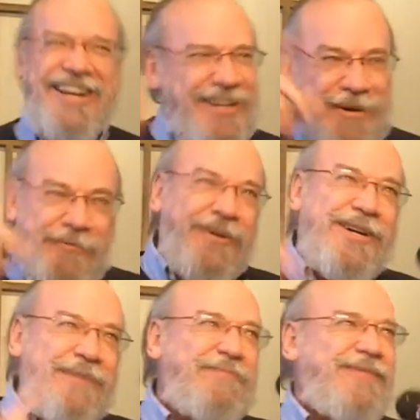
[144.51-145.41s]
that
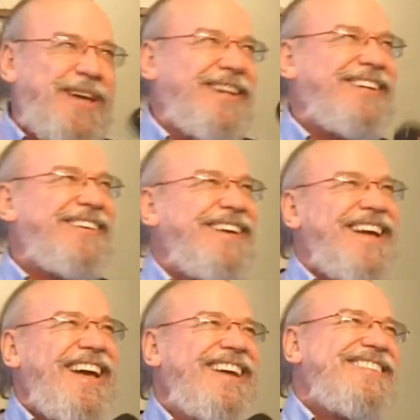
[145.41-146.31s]
number hip thing, you know.
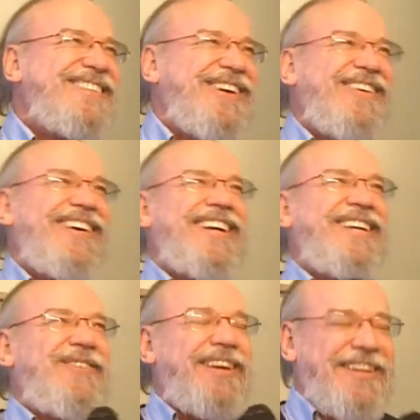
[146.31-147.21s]
And so
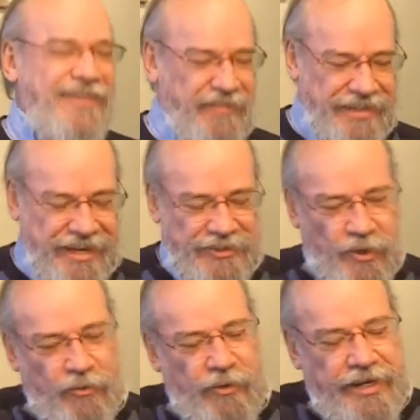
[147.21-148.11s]

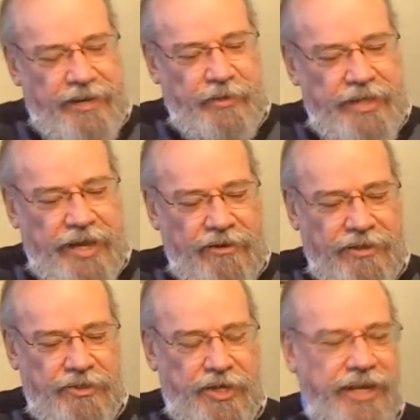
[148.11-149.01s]
so when that
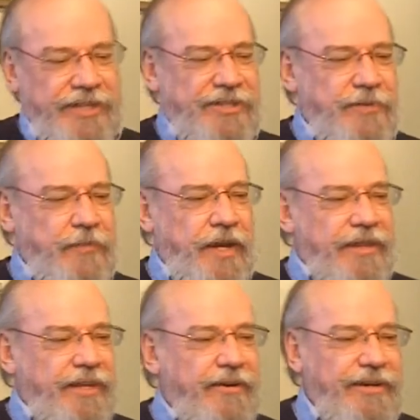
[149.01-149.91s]
all changed,
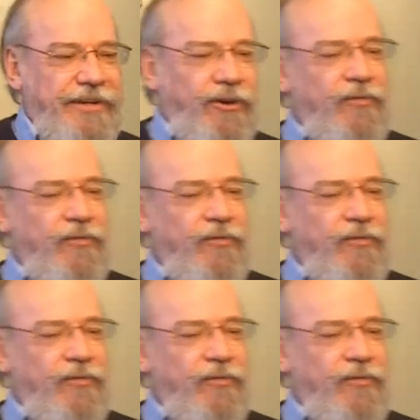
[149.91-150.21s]
there